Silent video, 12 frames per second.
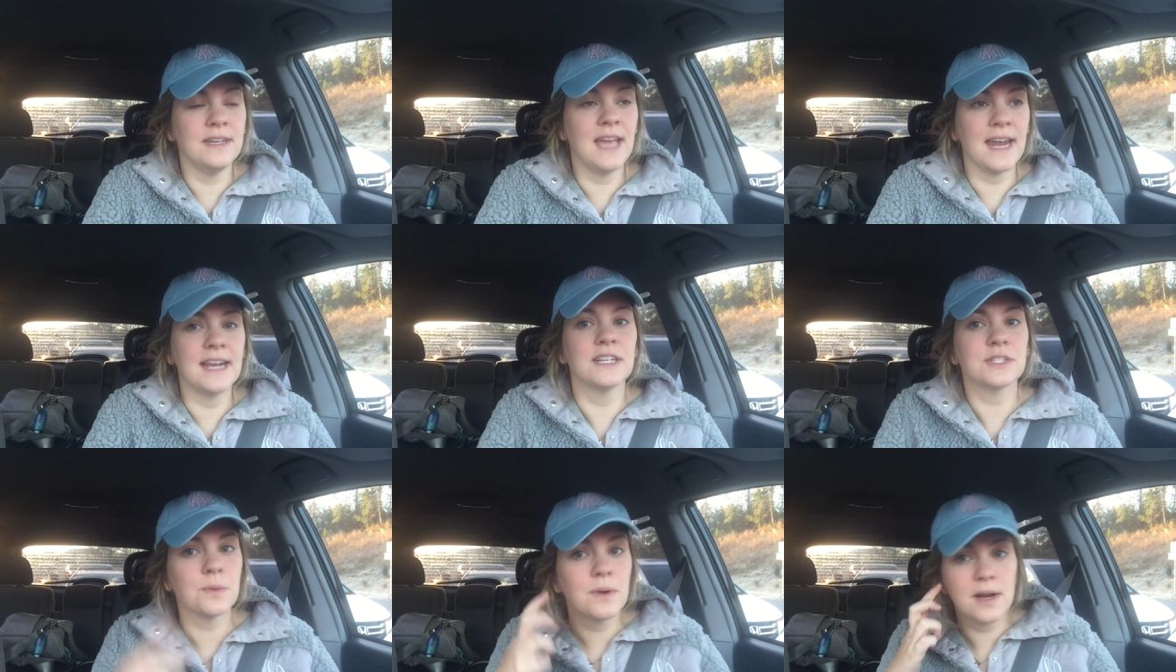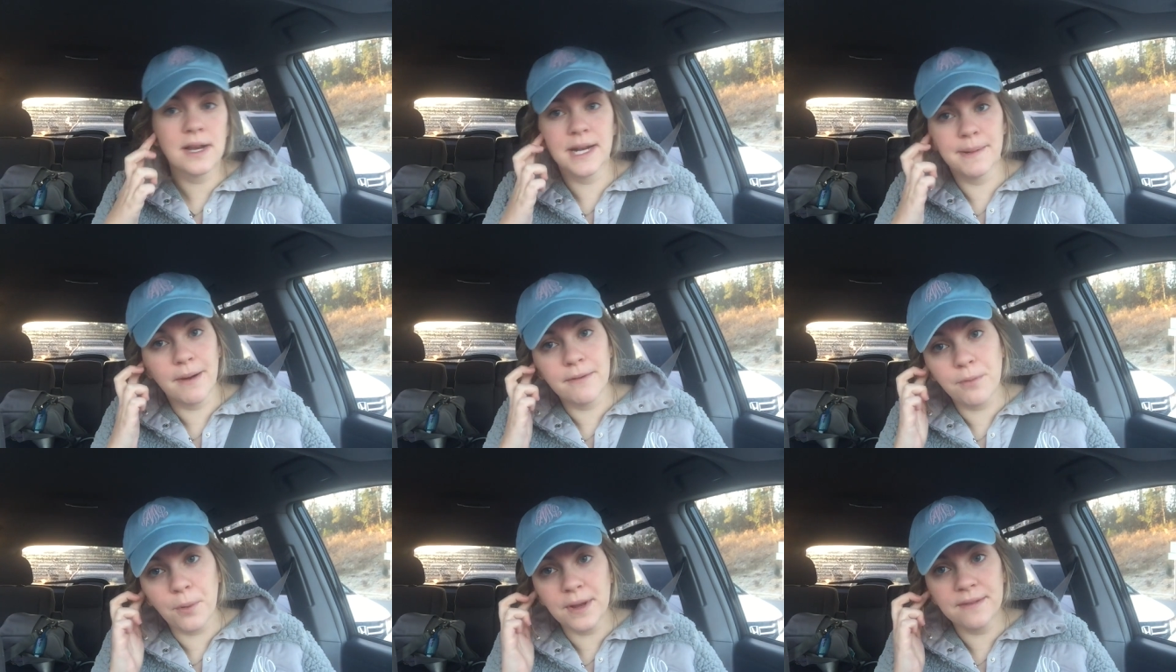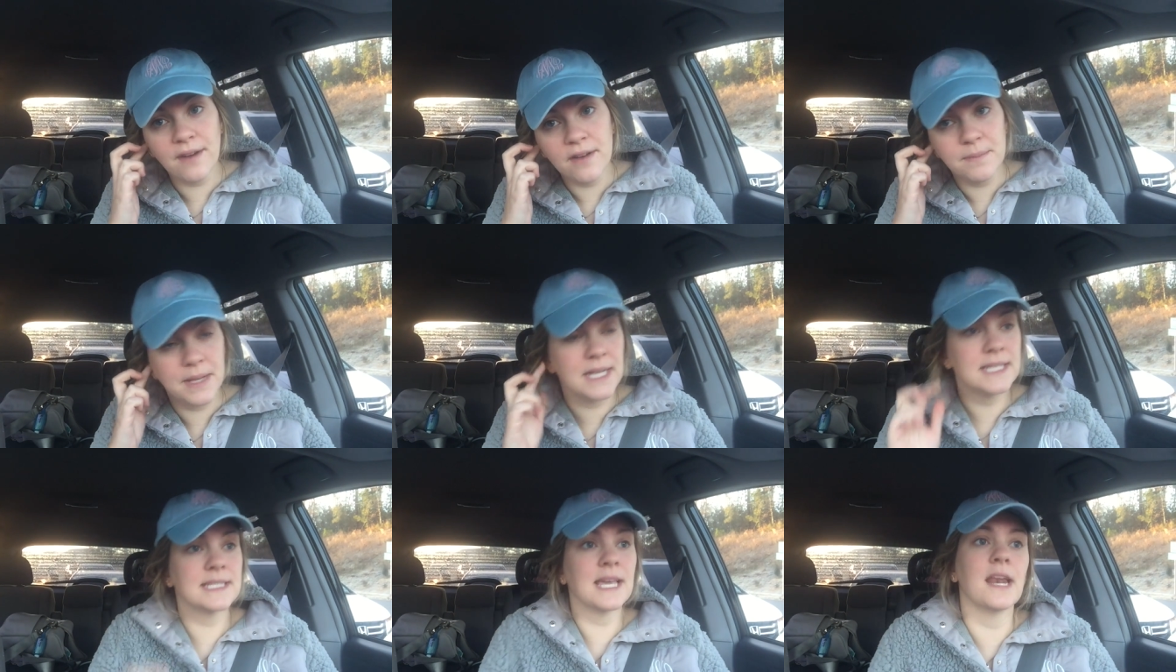getting to work and about 45
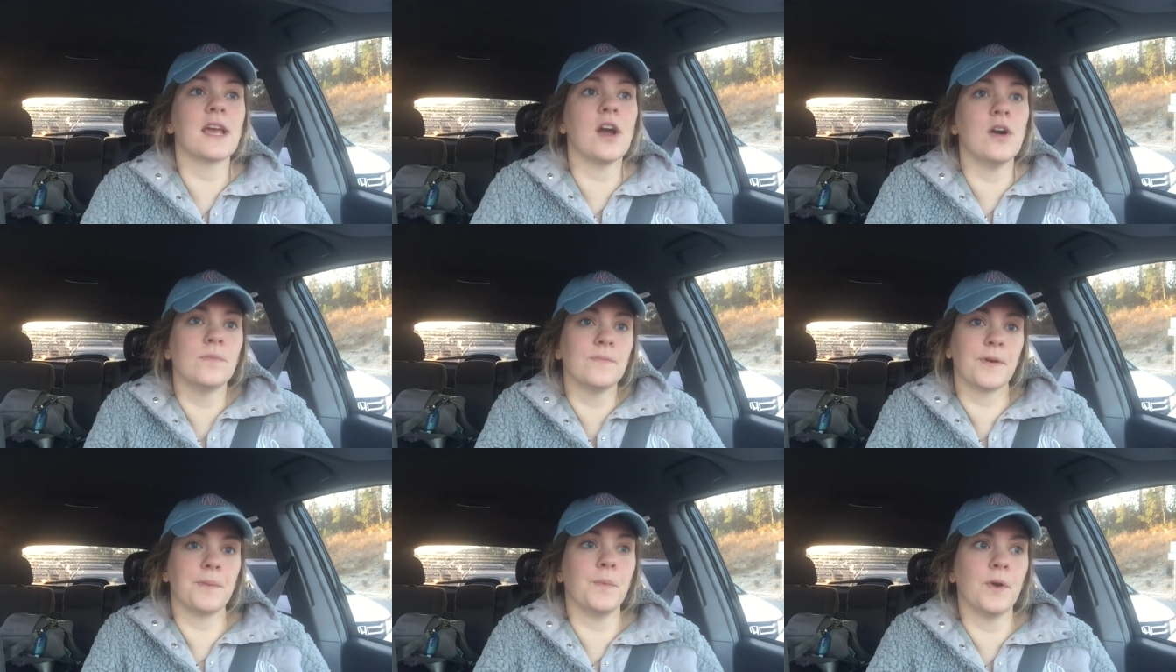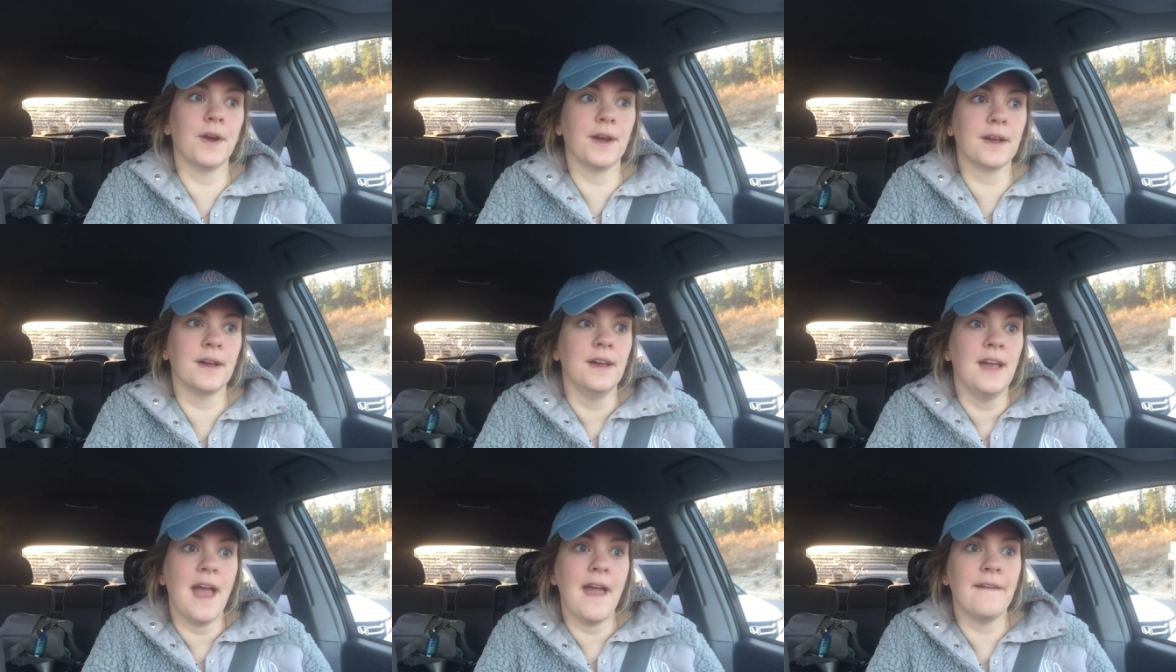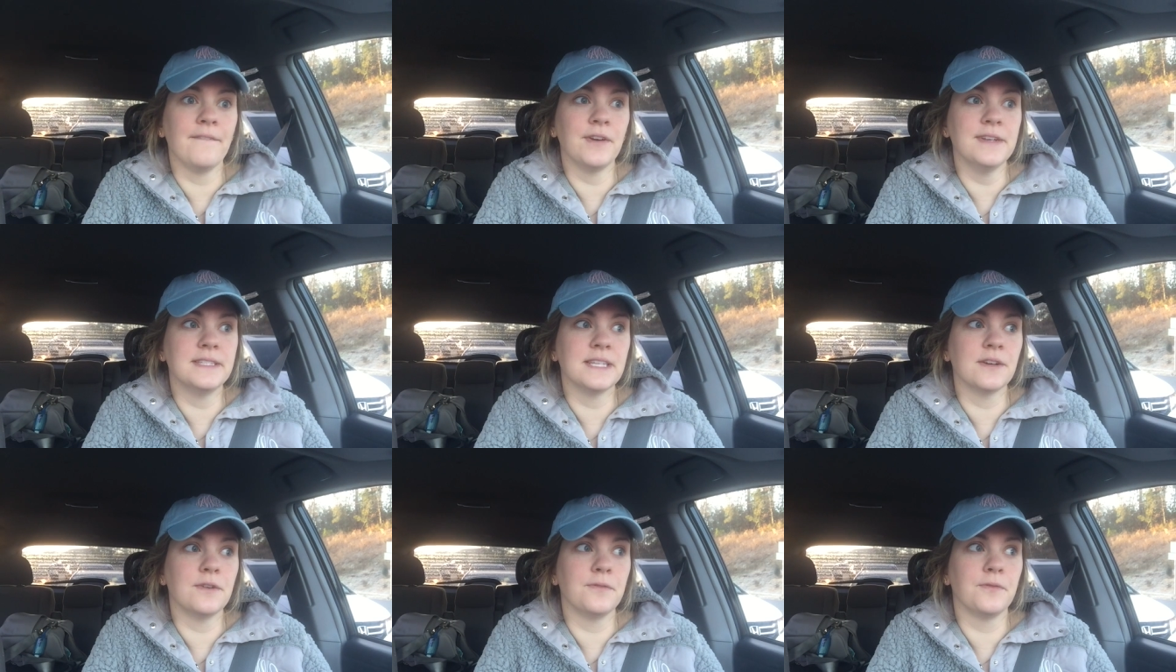minutes getting home from work every
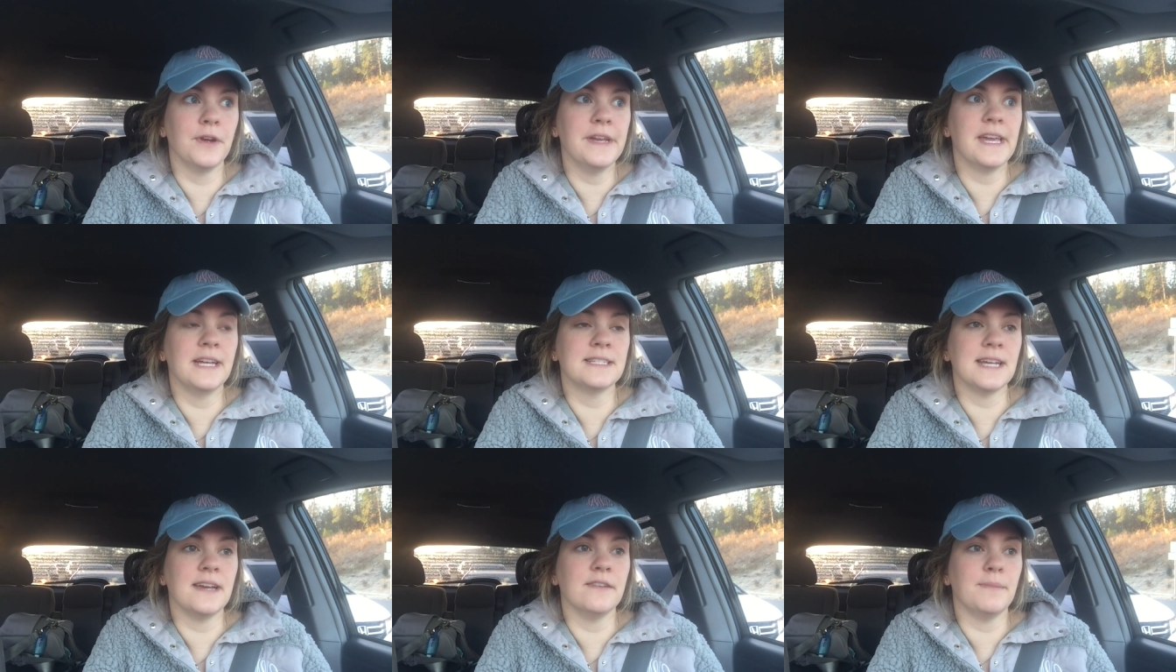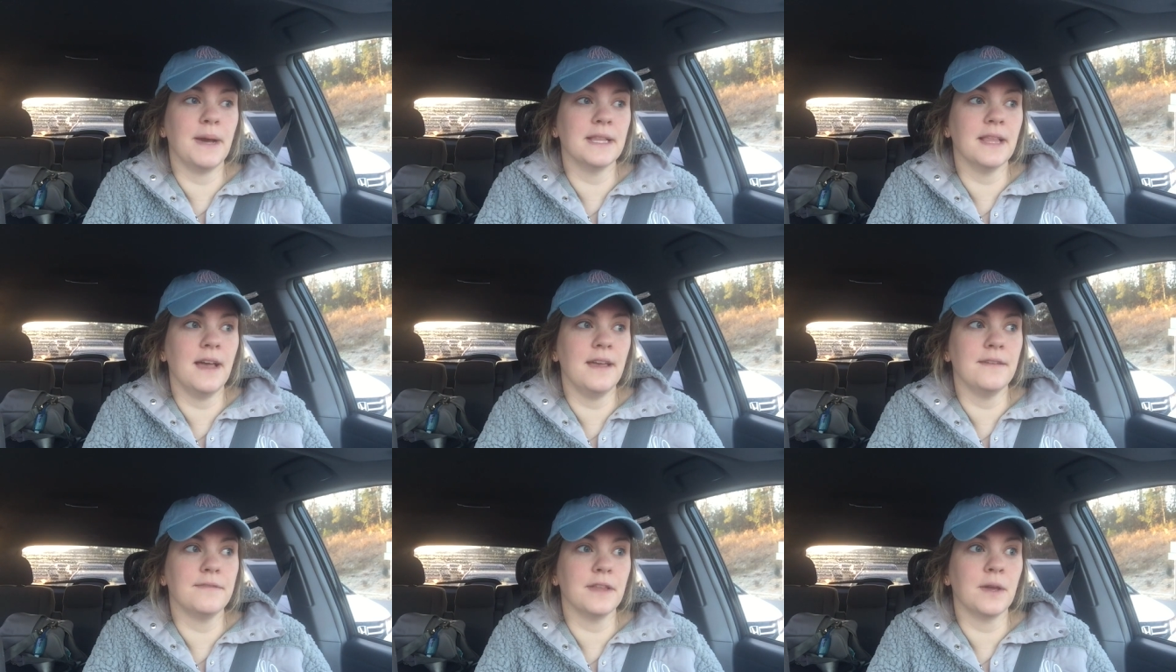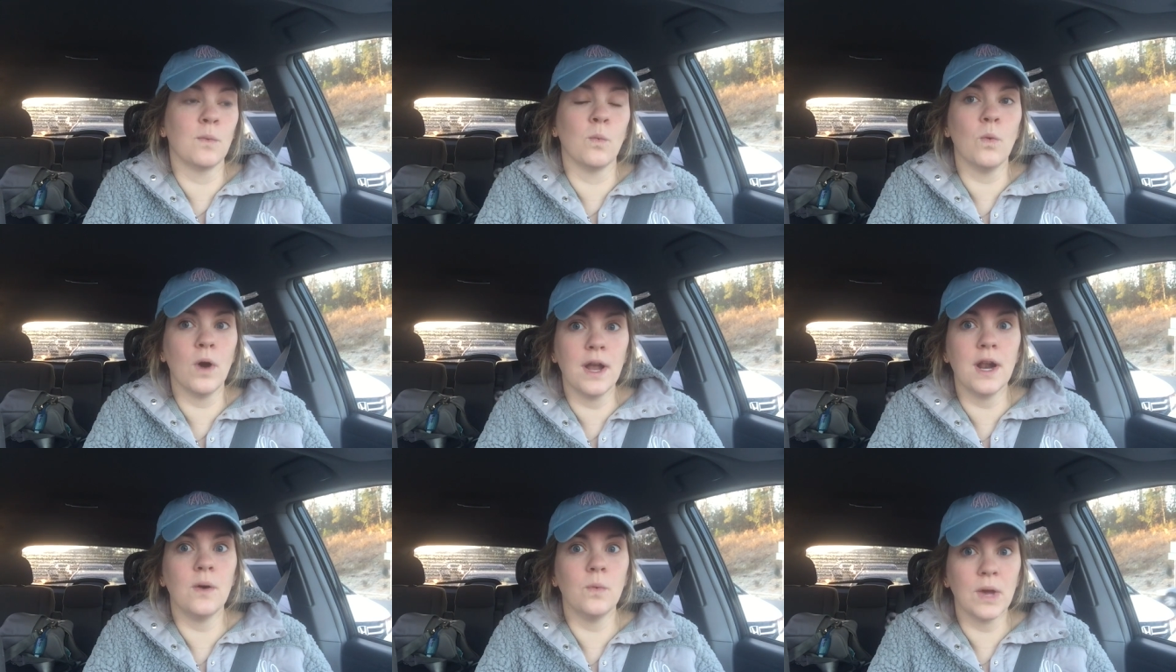single freaking day of my life. Like,
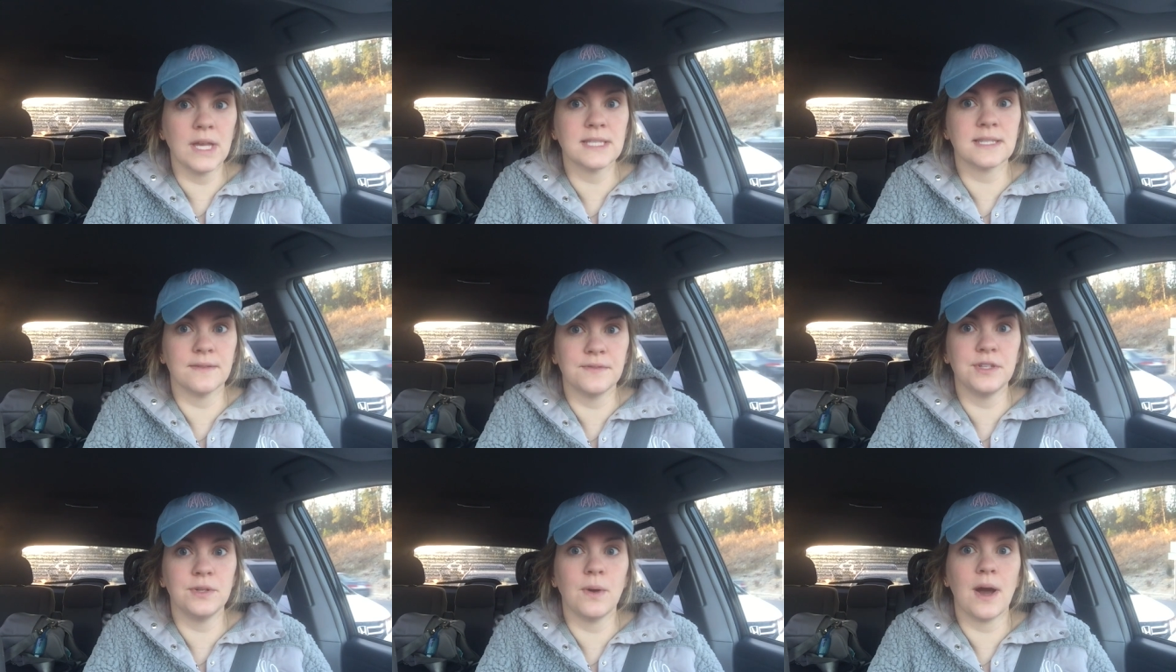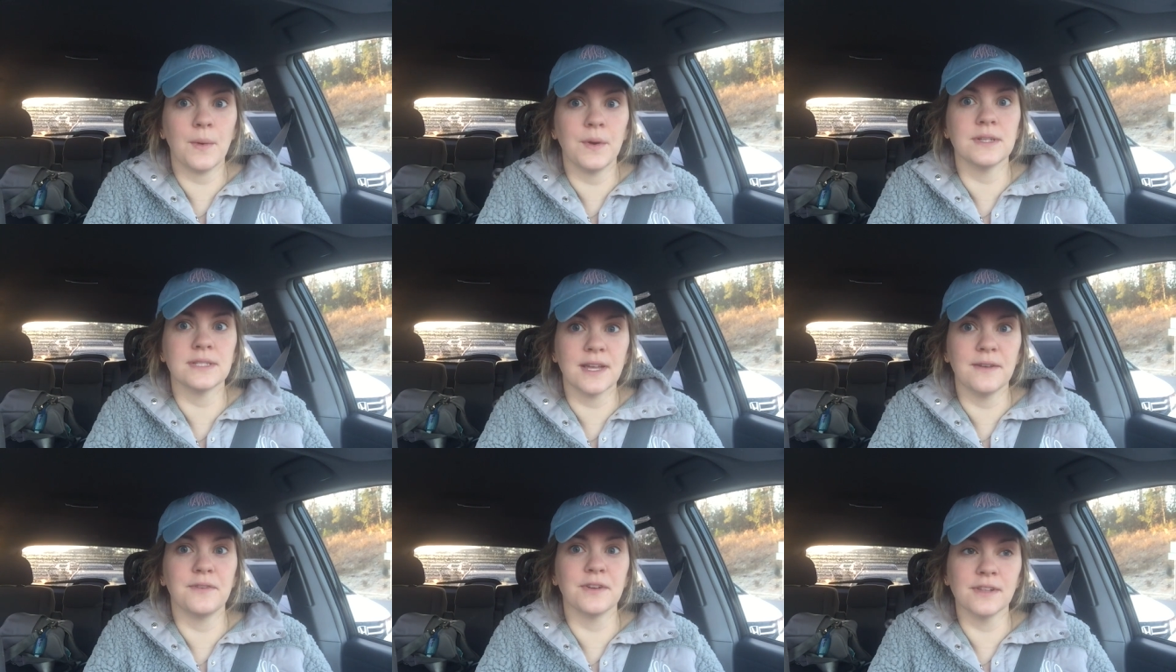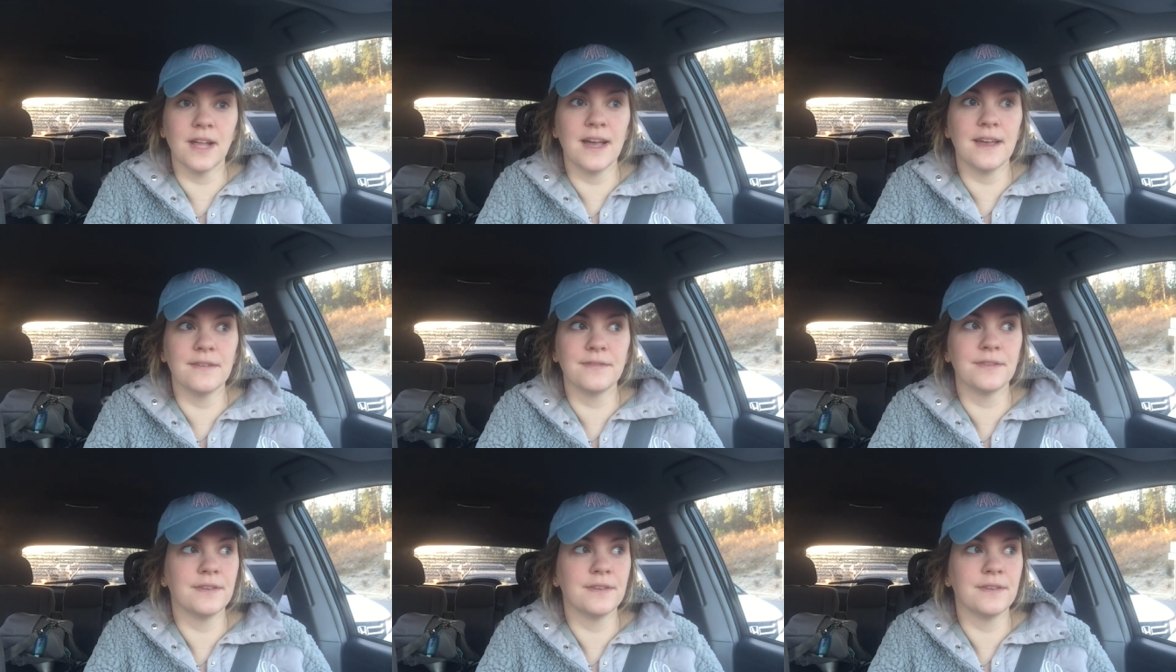what a waste of two hours of your life